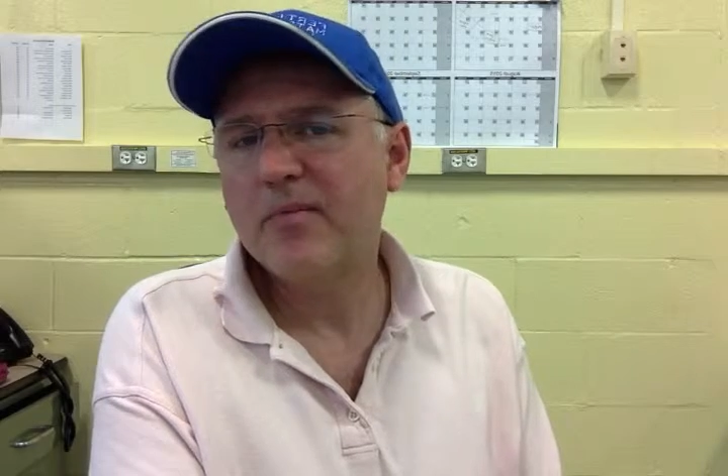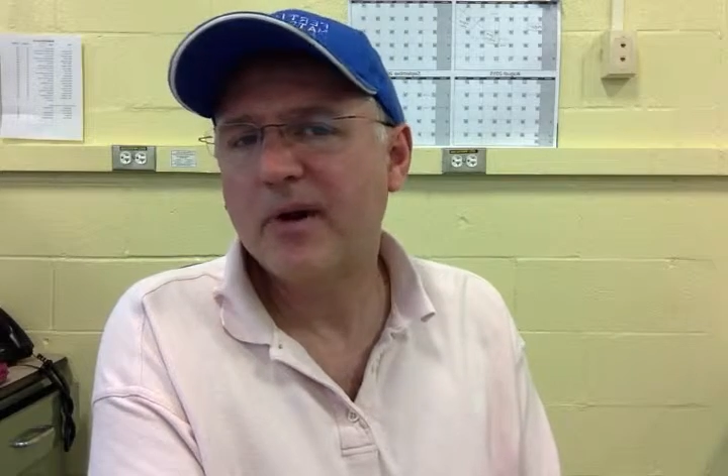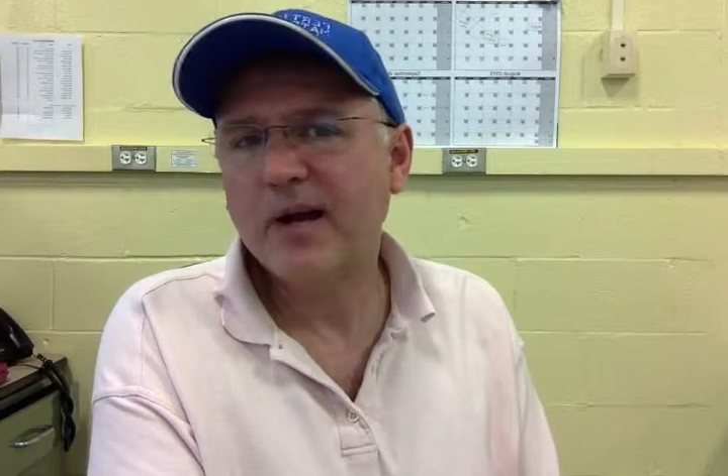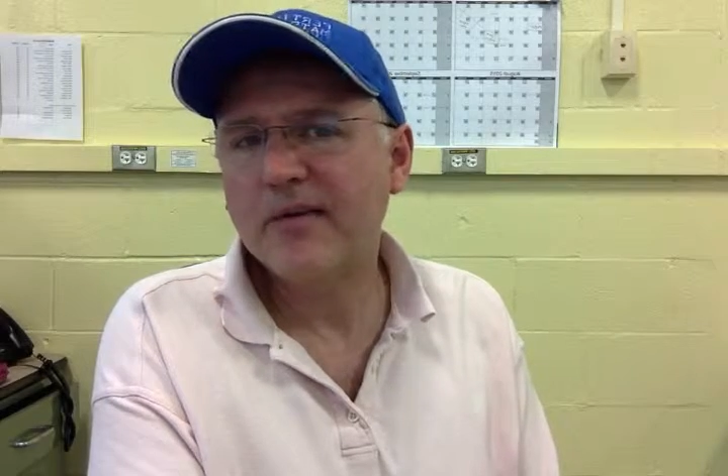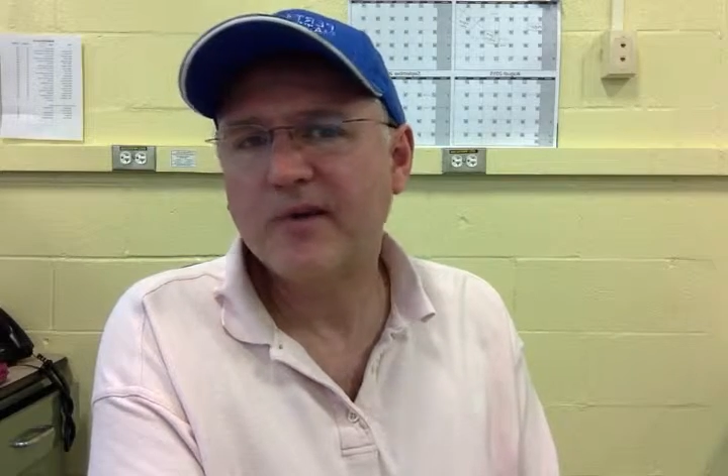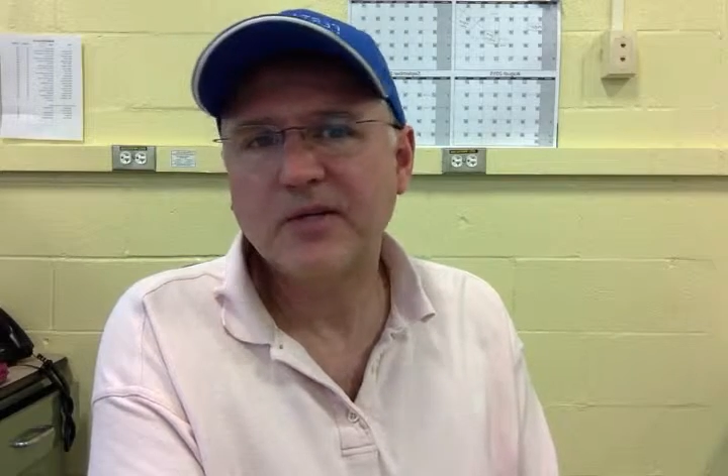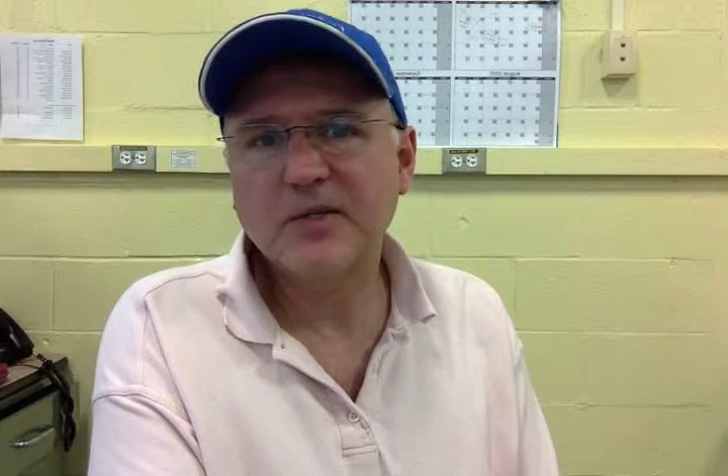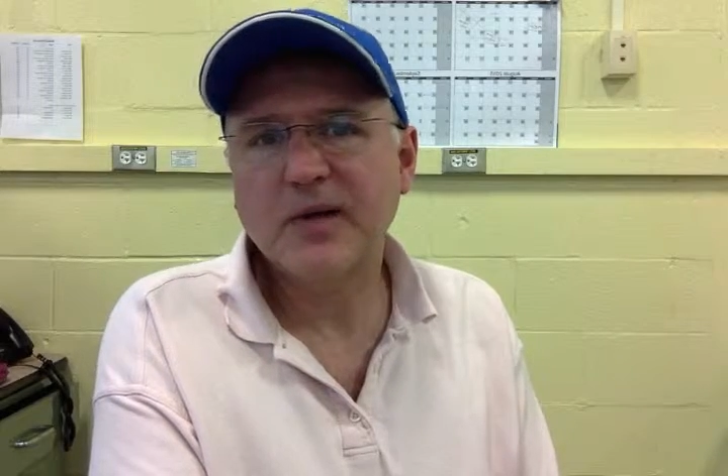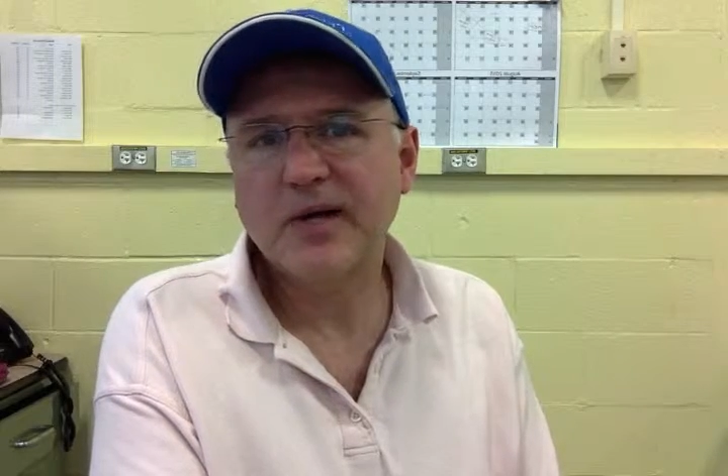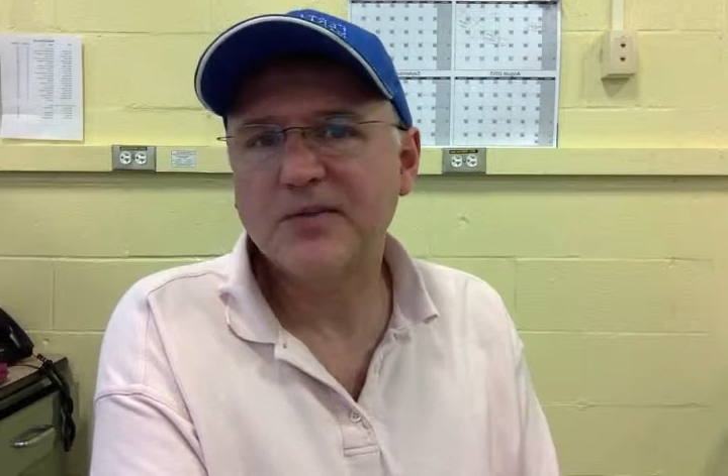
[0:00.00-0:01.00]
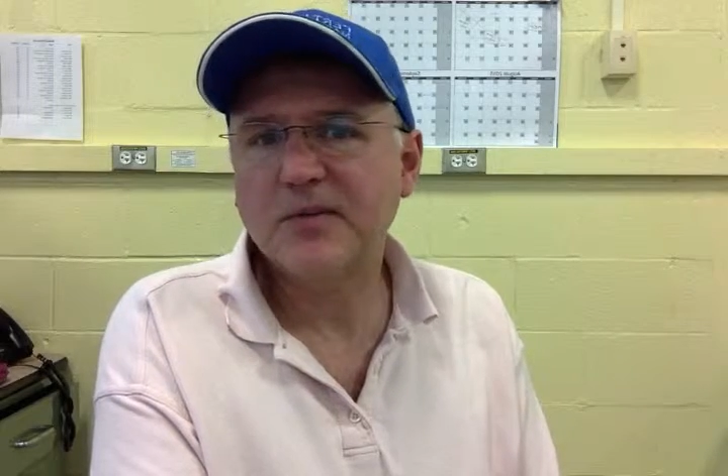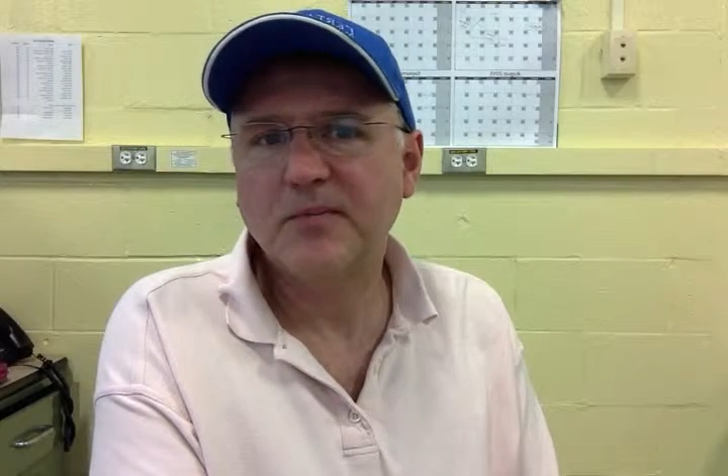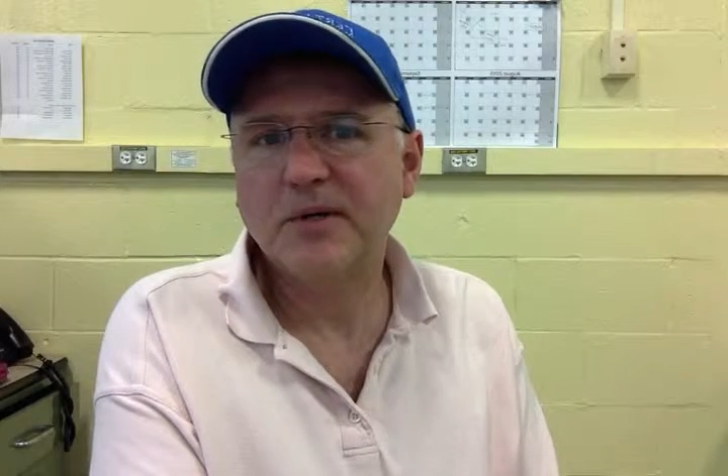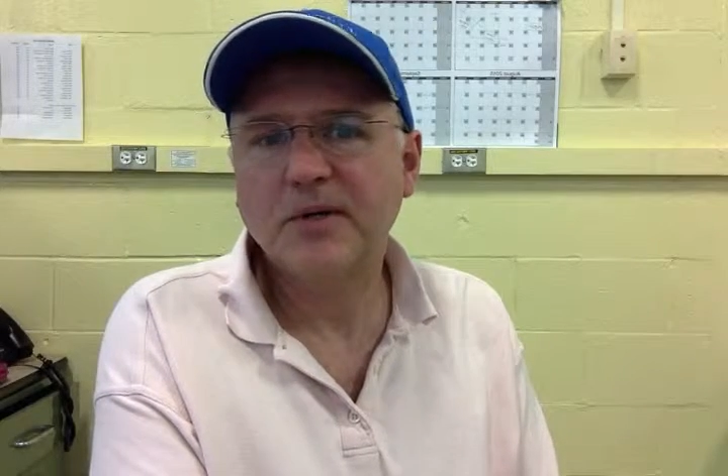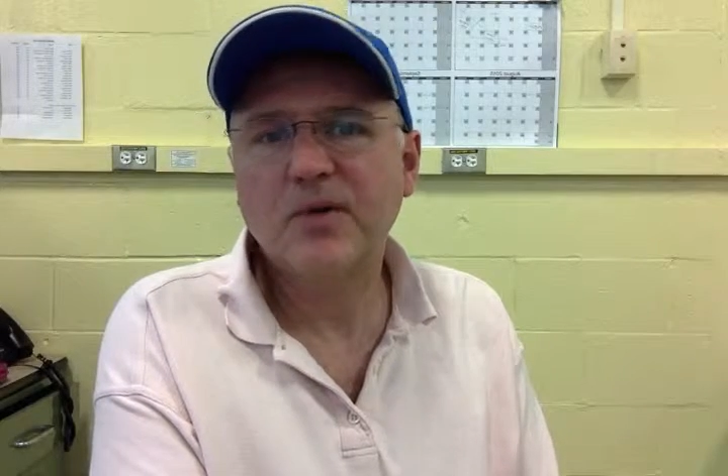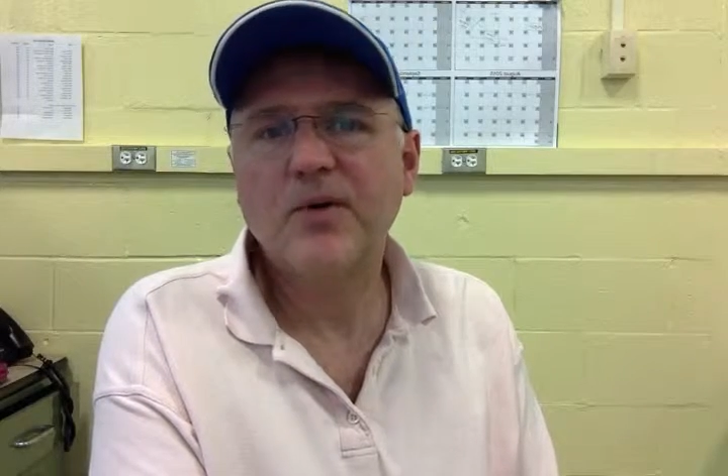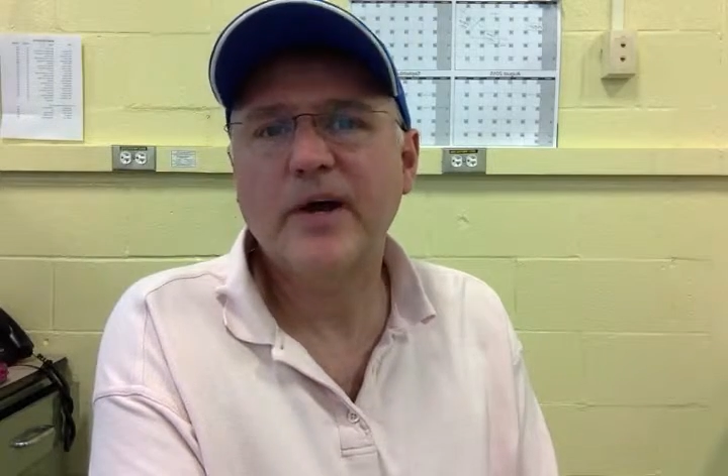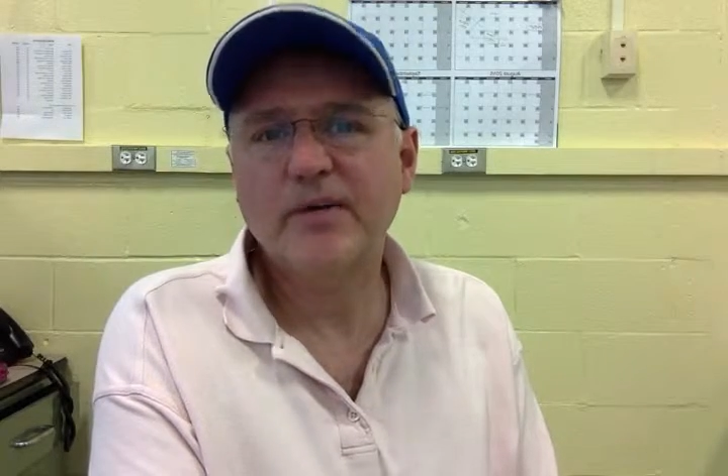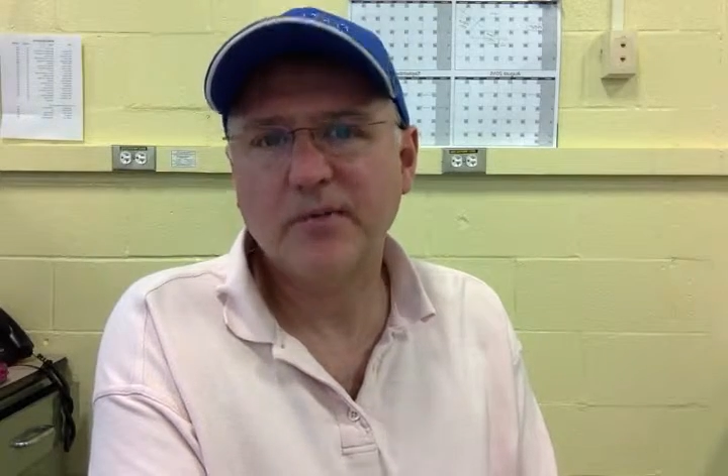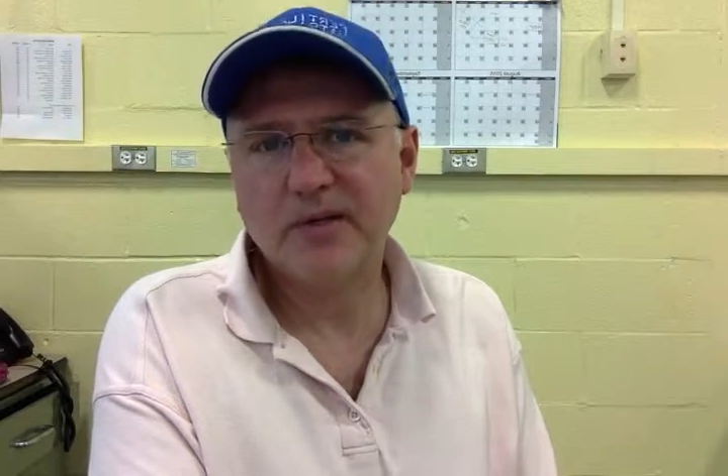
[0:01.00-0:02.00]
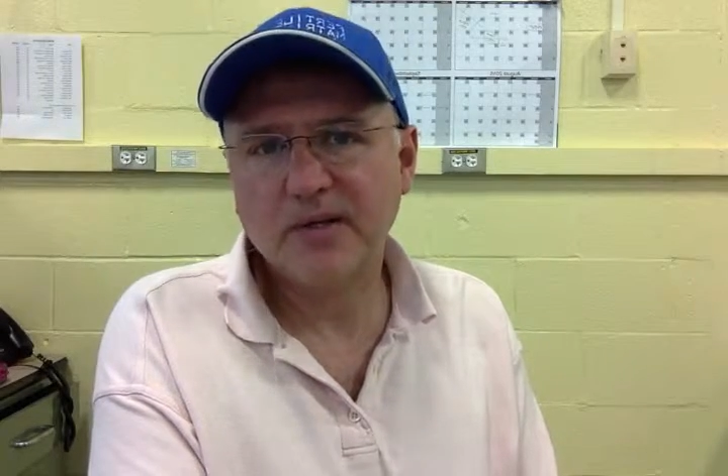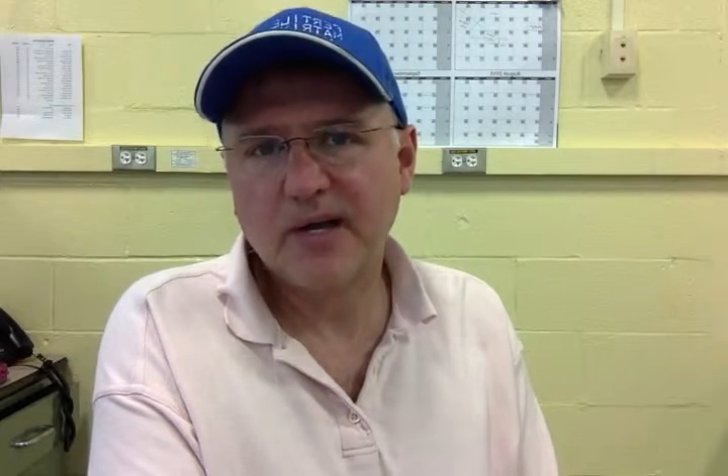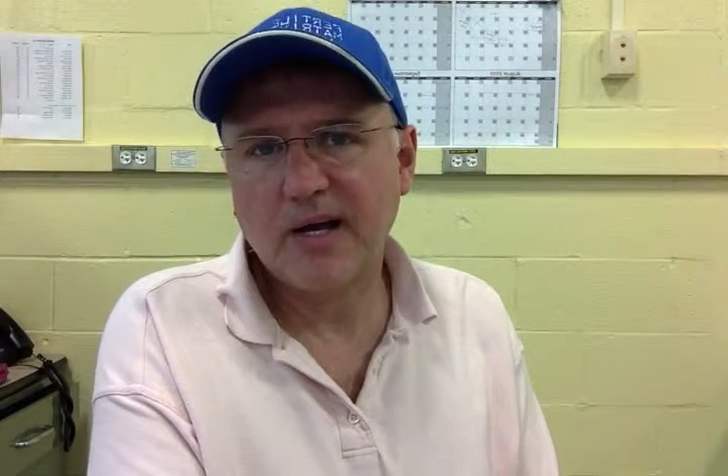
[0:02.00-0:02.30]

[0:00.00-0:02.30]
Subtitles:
but I have also had some incredible